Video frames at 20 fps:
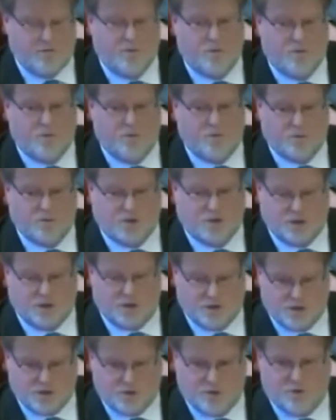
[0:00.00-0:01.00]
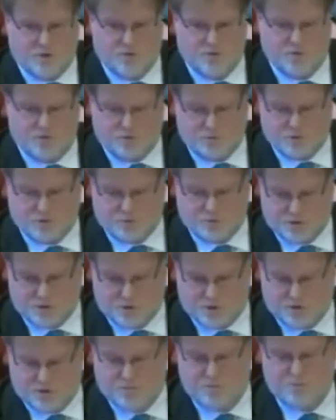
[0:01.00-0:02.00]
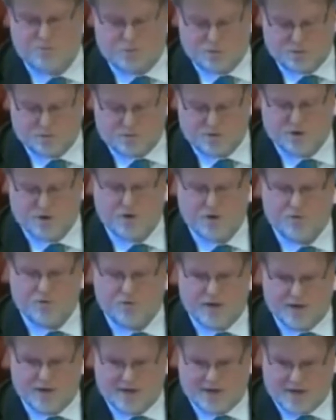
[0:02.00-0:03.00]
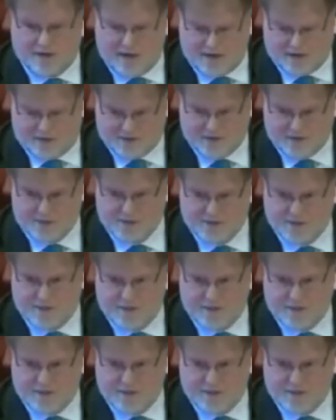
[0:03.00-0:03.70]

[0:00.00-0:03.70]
was conserved, was preserved and enhanced.